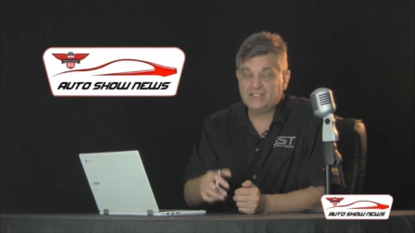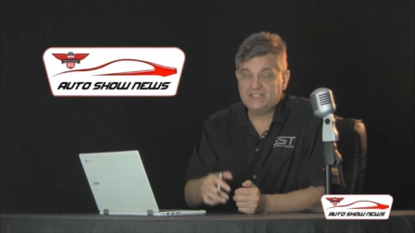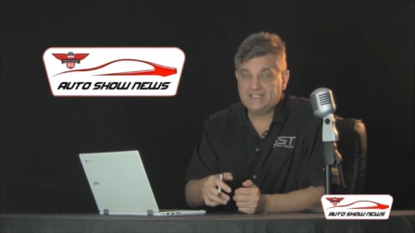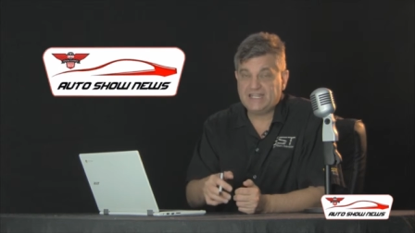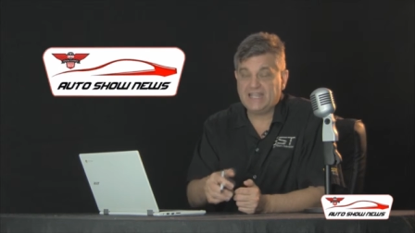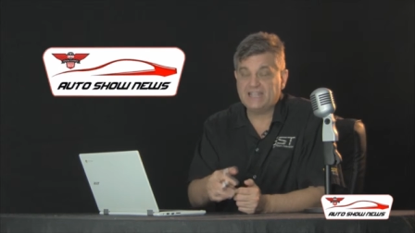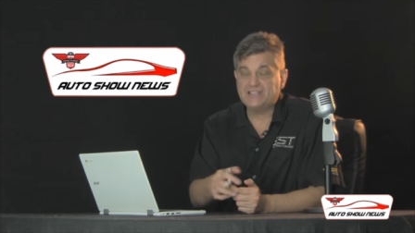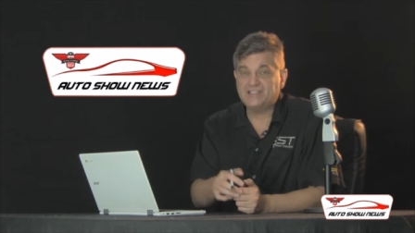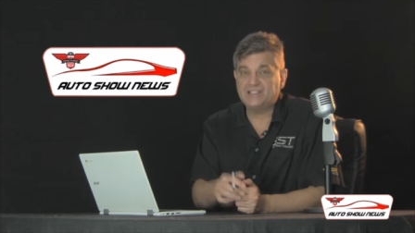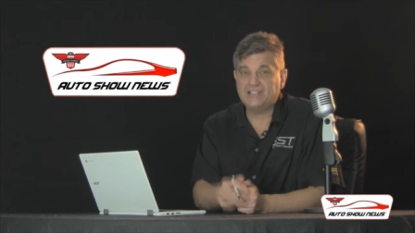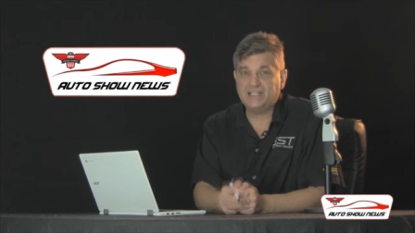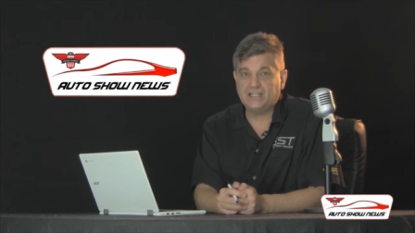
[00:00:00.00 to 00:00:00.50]

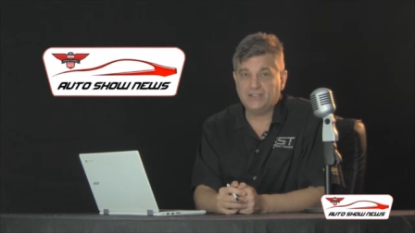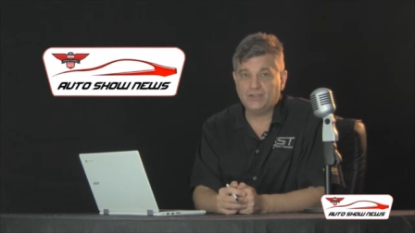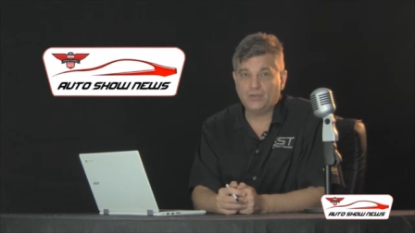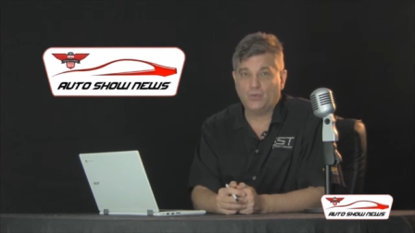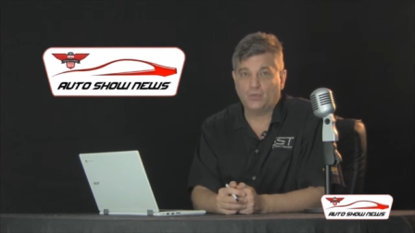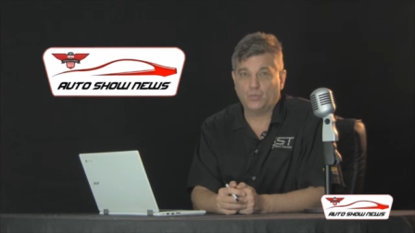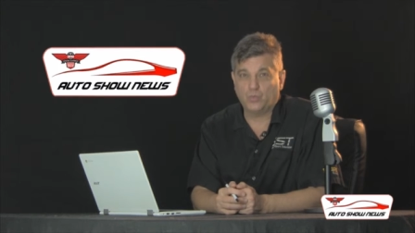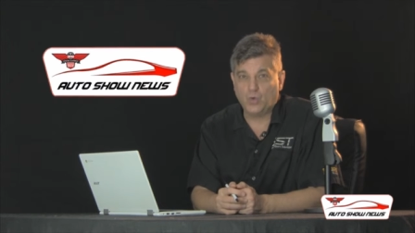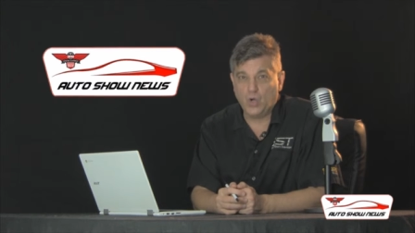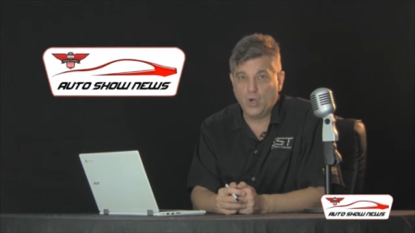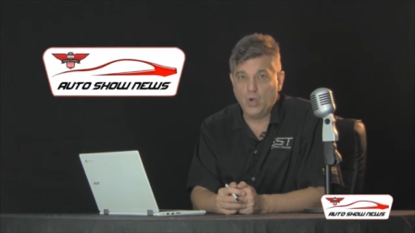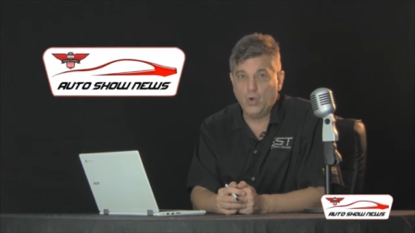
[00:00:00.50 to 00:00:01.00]
testing the
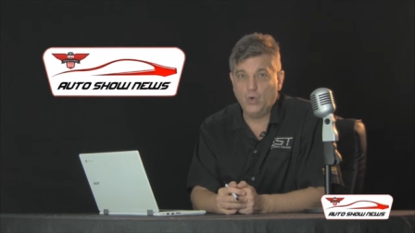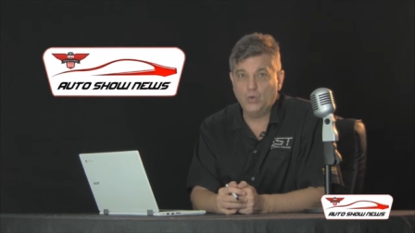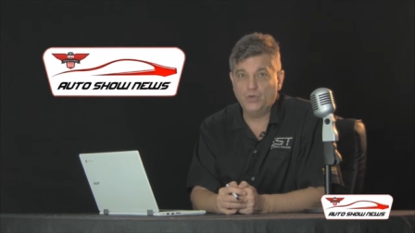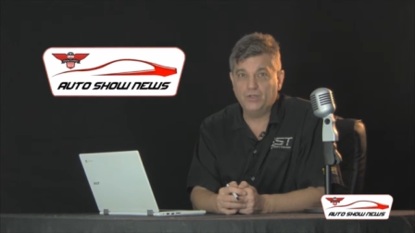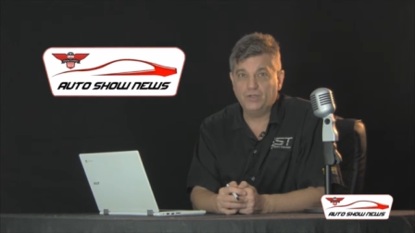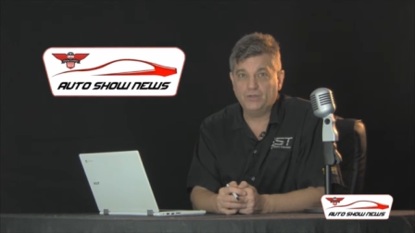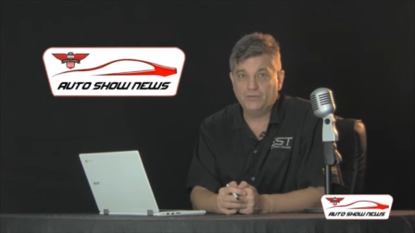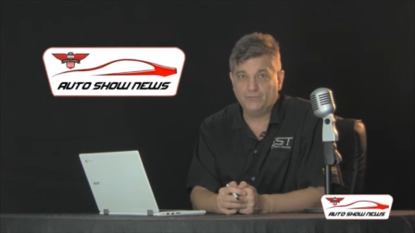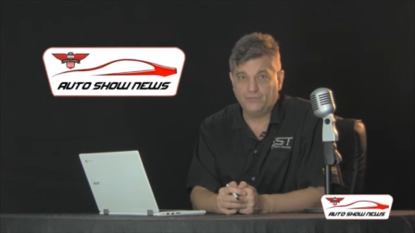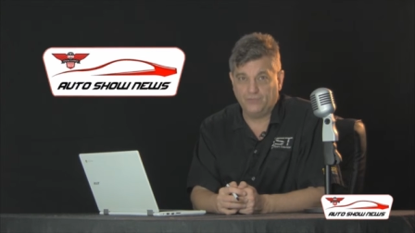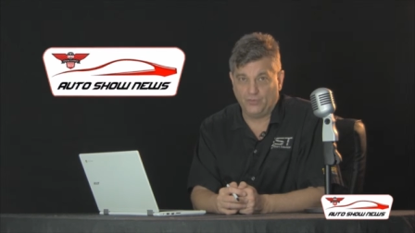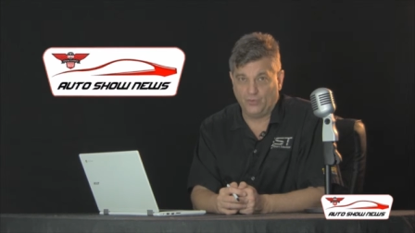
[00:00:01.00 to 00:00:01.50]

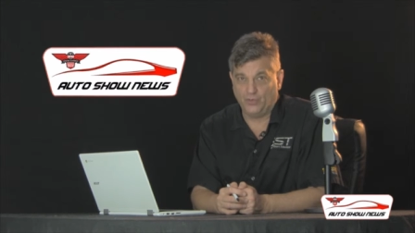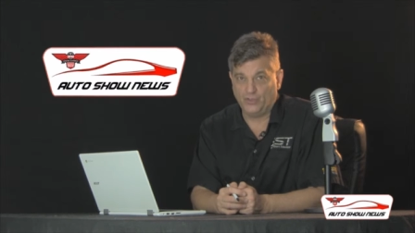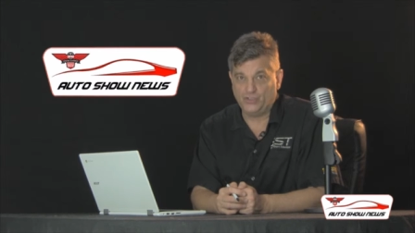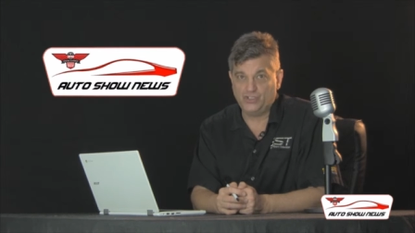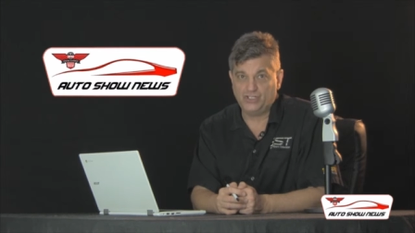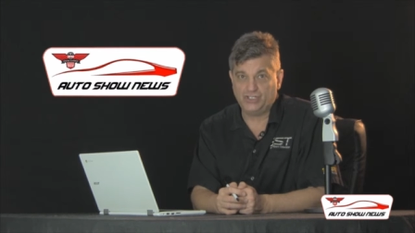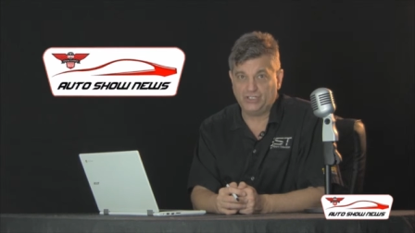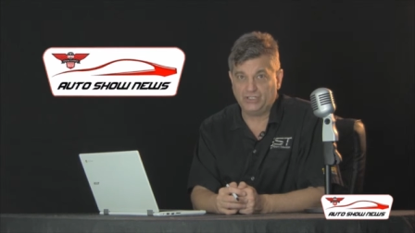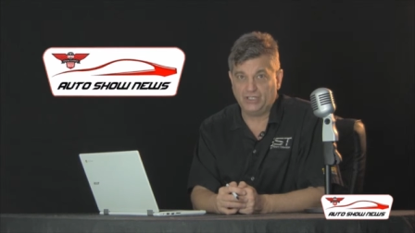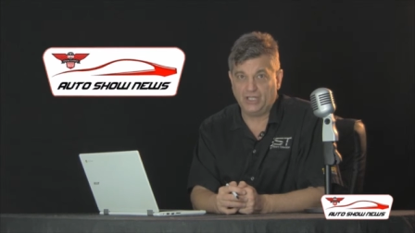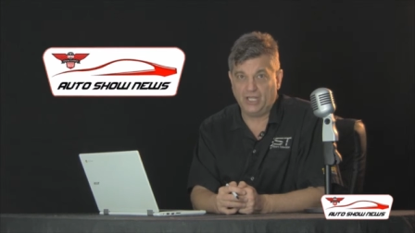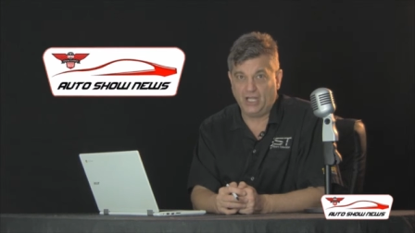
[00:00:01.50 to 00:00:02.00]
road
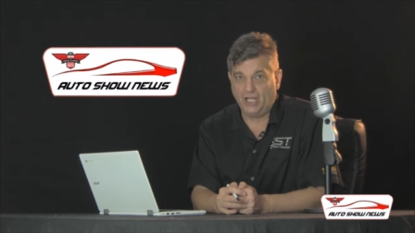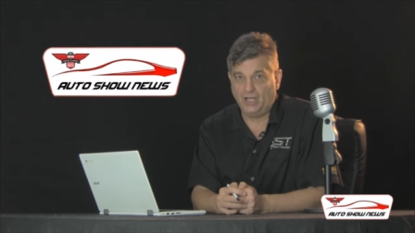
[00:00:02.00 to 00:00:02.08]
version